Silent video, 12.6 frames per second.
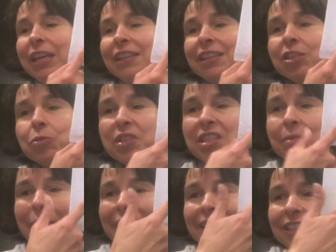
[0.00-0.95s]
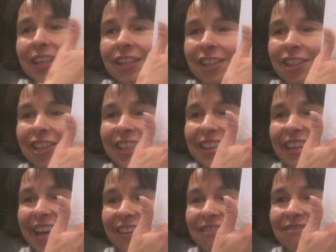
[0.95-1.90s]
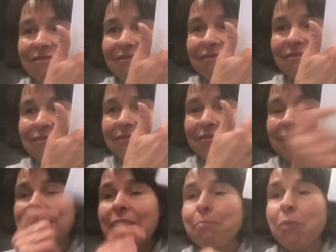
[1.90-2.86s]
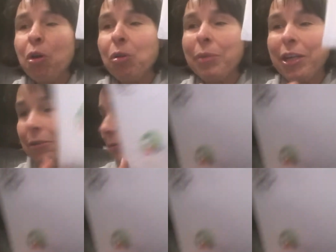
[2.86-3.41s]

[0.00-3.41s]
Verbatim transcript: and this was the backside, and look at that. Polar bear.